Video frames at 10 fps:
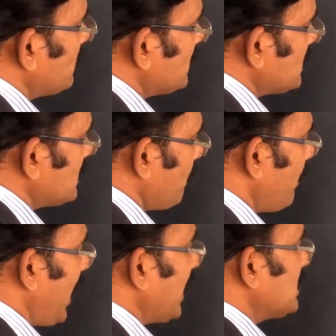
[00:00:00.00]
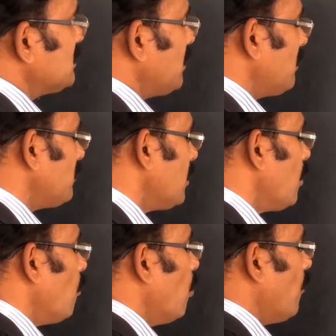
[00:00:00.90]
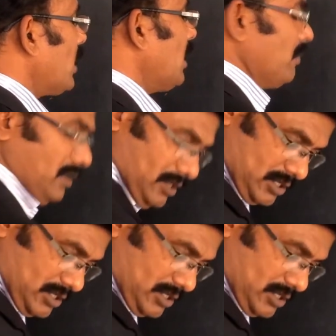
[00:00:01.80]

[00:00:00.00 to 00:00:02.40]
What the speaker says: This is the maximum overlap.